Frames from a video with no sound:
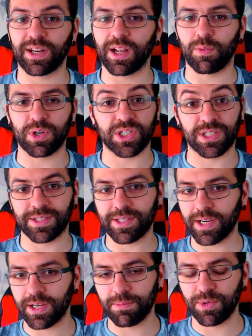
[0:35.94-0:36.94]
I watched the
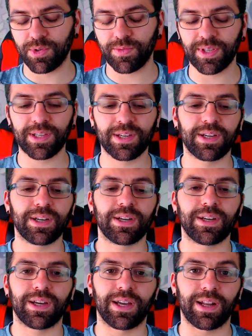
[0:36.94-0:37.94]
second movie.
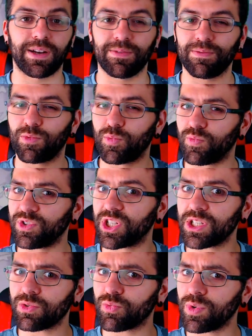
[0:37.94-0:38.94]
And
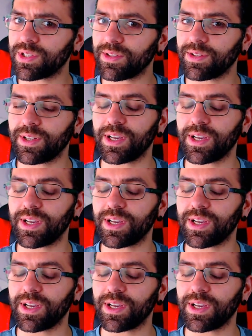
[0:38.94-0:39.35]
just recently I